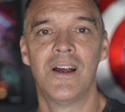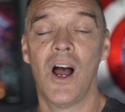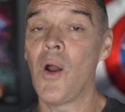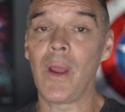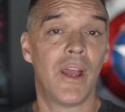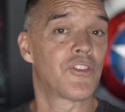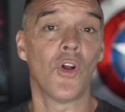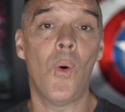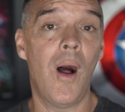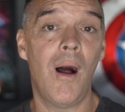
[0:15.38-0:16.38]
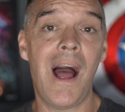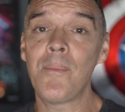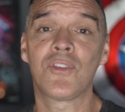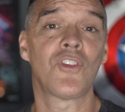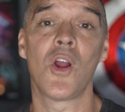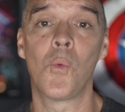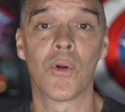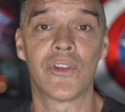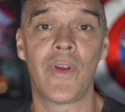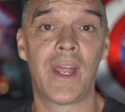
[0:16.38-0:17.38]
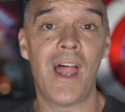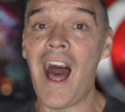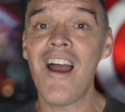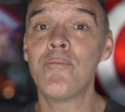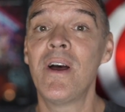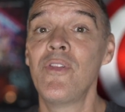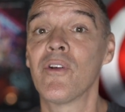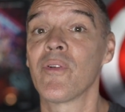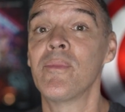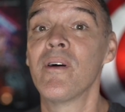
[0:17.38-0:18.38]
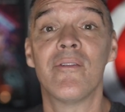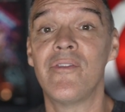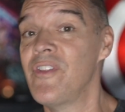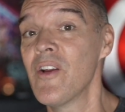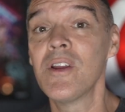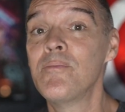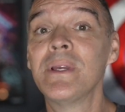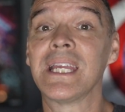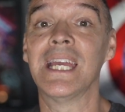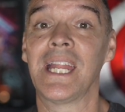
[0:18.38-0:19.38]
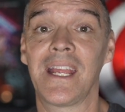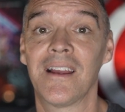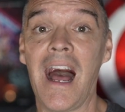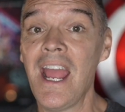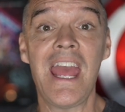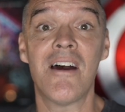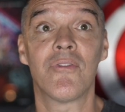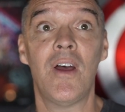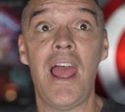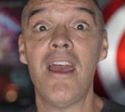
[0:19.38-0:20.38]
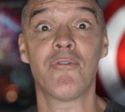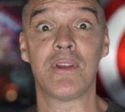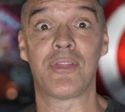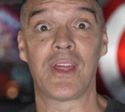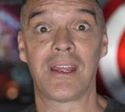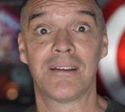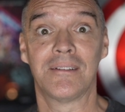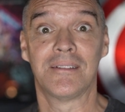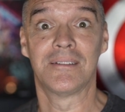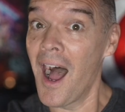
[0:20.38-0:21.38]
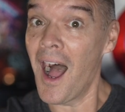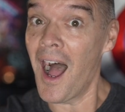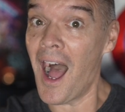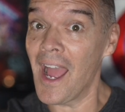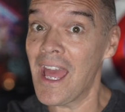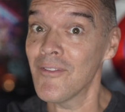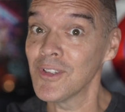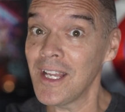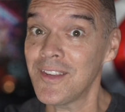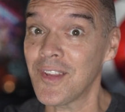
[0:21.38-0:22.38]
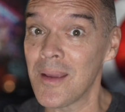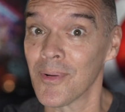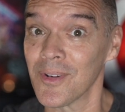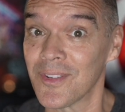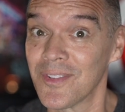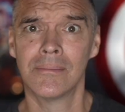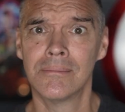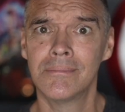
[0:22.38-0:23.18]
All right, so I'm a Star Wars fan. I've been there from the very beginning. I have everything. I have lightsabers.